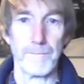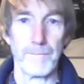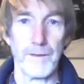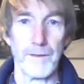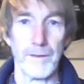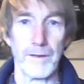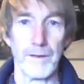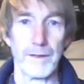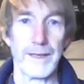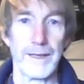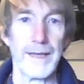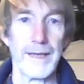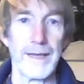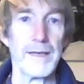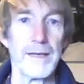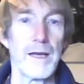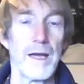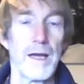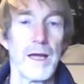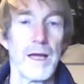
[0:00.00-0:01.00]
Okay,
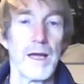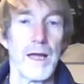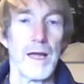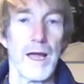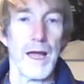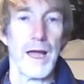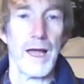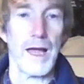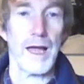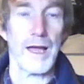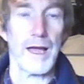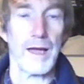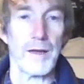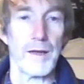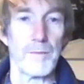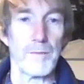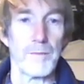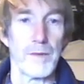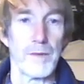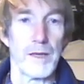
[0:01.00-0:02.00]

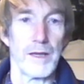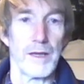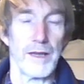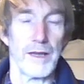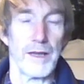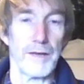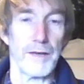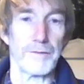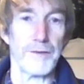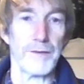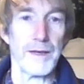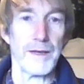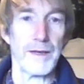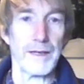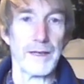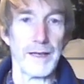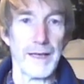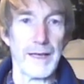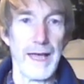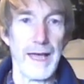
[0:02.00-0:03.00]
now
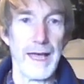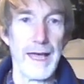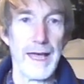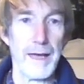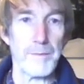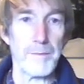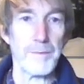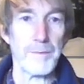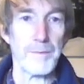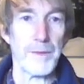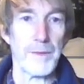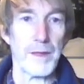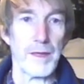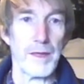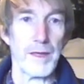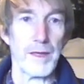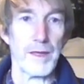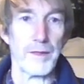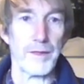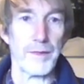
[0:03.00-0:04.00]
finally M
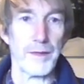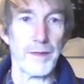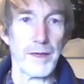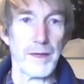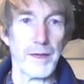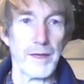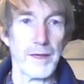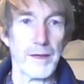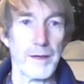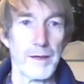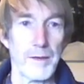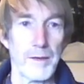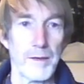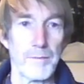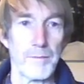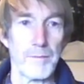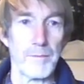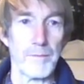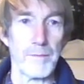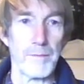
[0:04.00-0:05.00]
is the
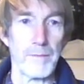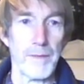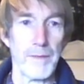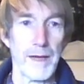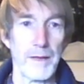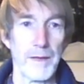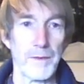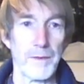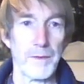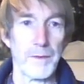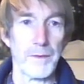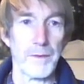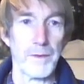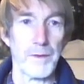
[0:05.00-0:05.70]
mass